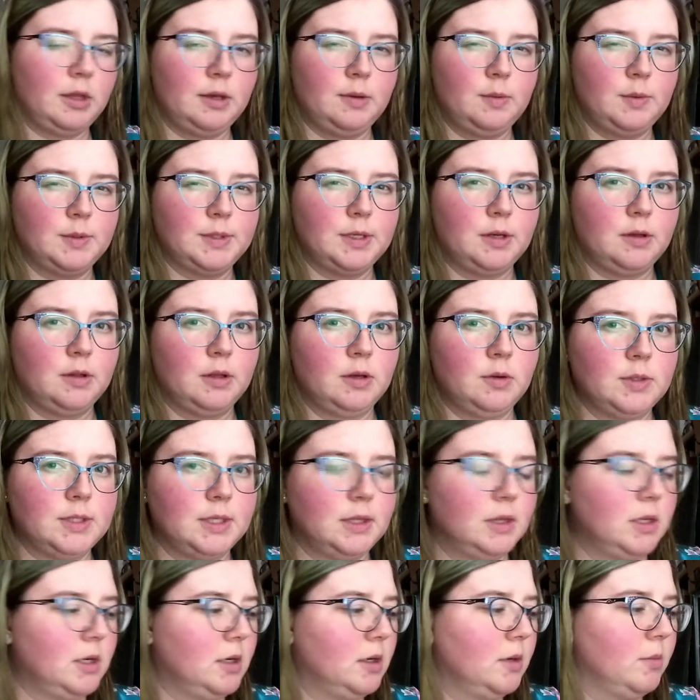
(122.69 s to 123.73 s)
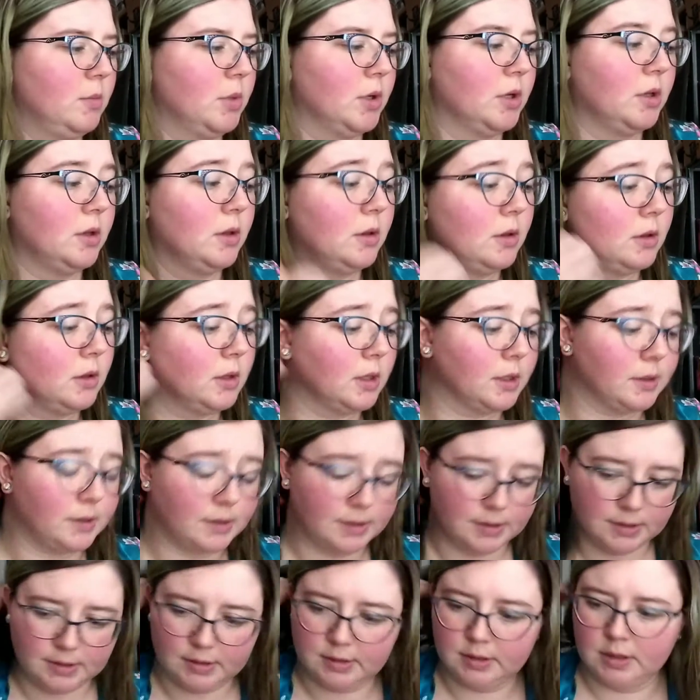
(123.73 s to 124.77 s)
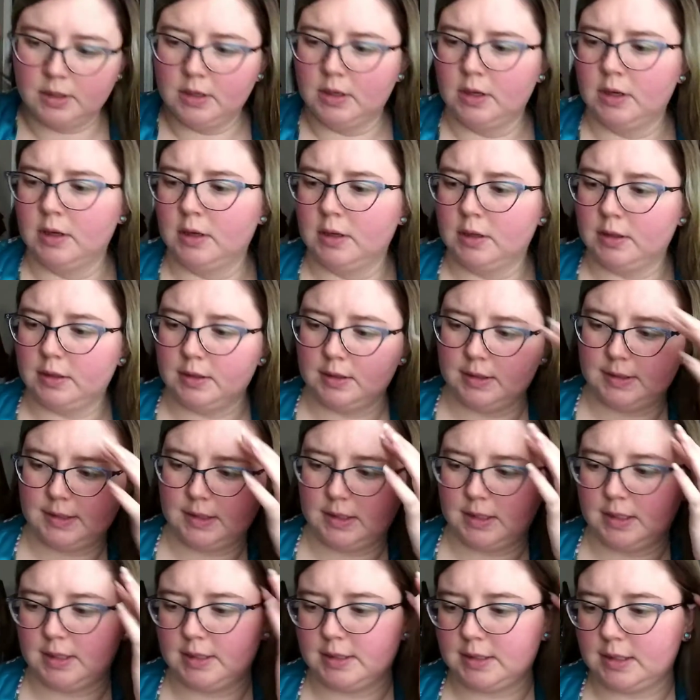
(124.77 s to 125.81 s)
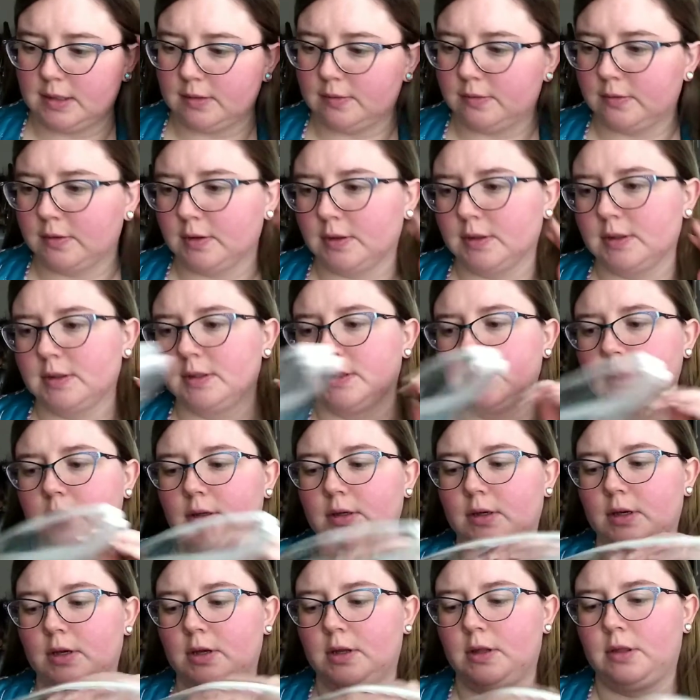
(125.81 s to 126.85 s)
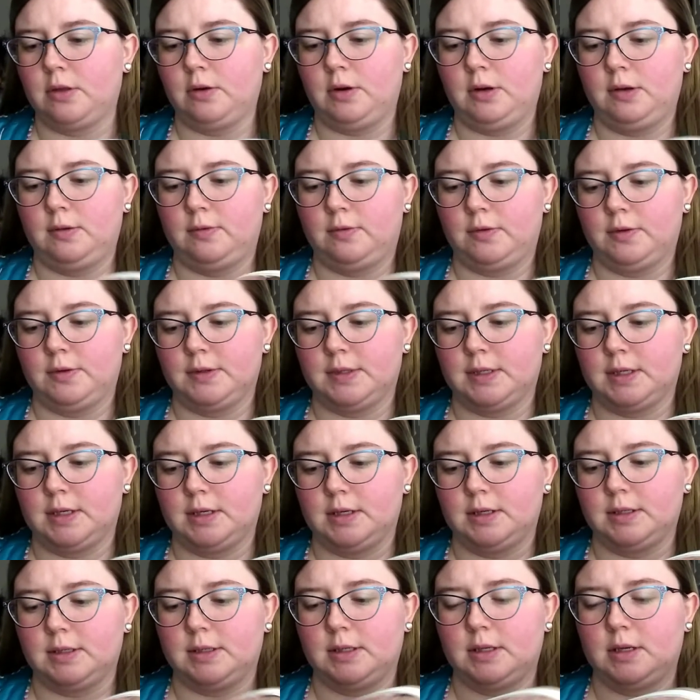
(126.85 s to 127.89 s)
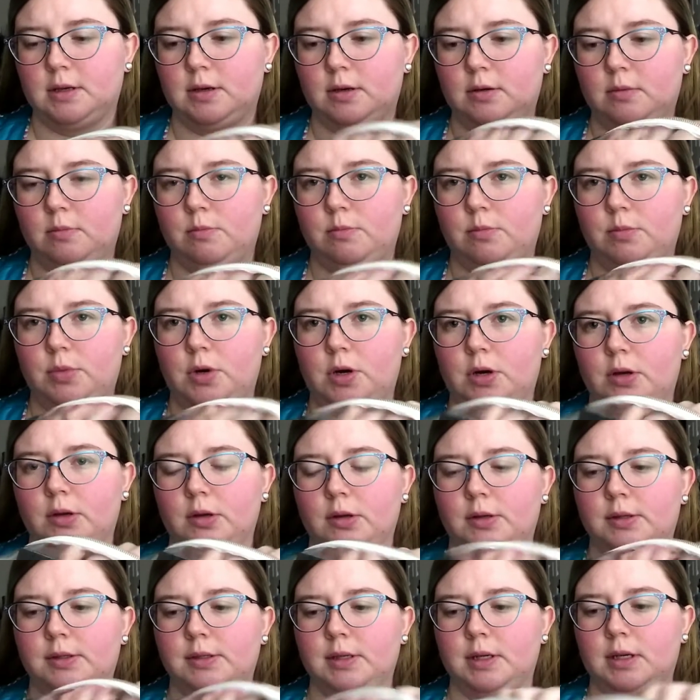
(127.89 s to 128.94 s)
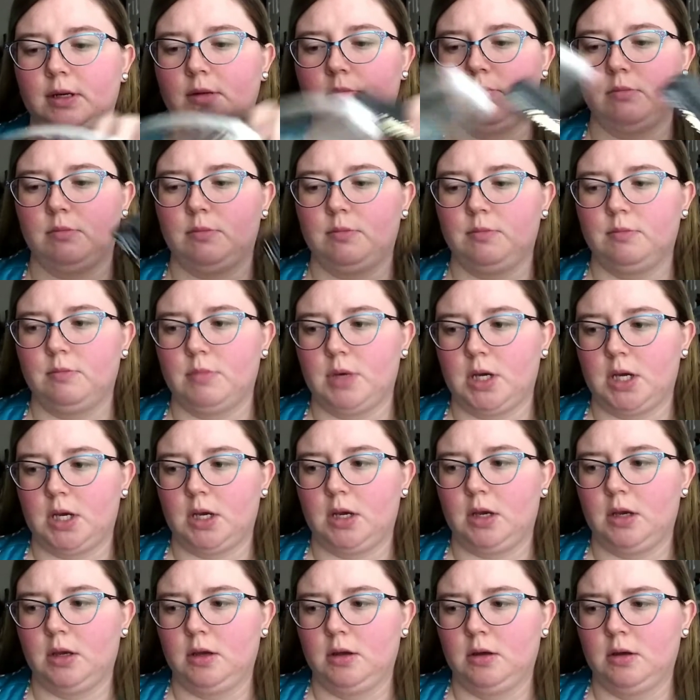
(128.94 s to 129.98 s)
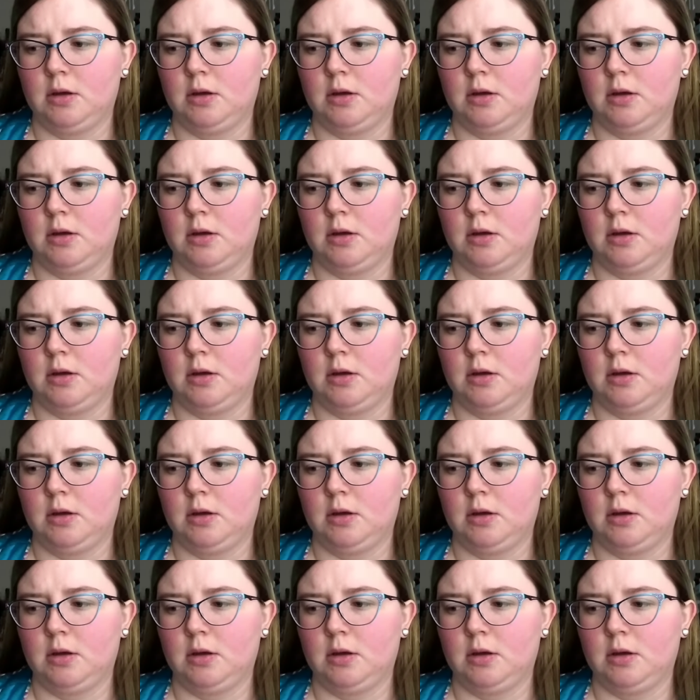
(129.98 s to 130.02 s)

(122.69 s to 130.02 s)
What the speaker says: that was all that was in there, but that's a lot of stuff because it's like 3 full size products in a bag.